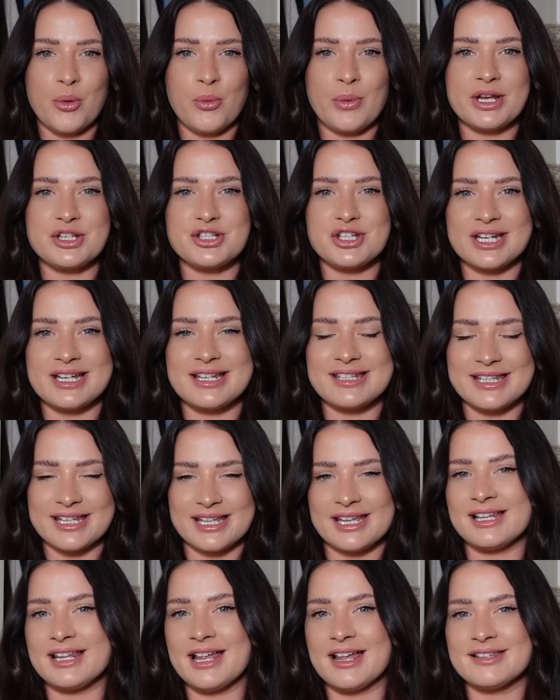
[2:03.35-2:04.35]
which is
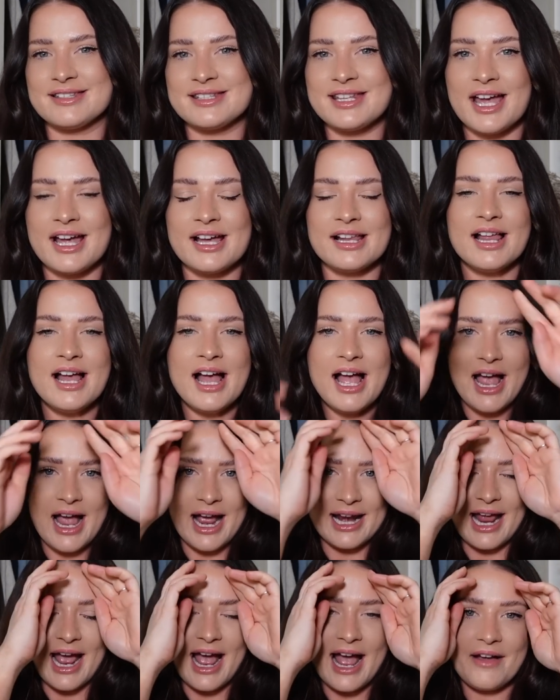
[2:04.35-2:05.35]
ELR Style,
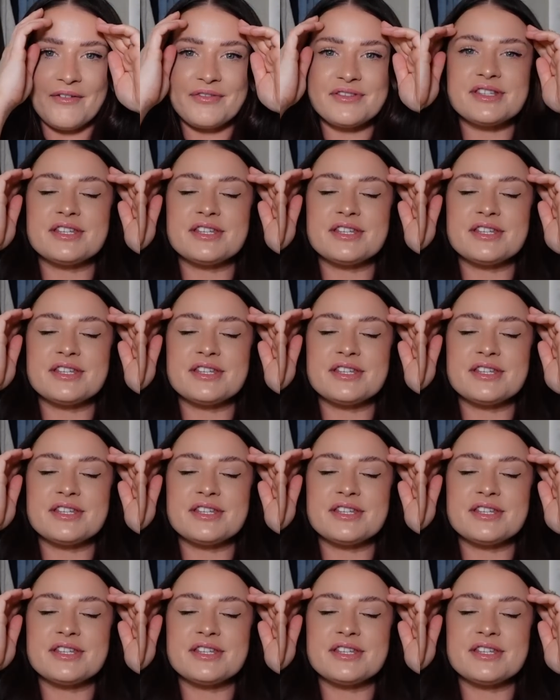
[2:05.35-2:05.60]
and I have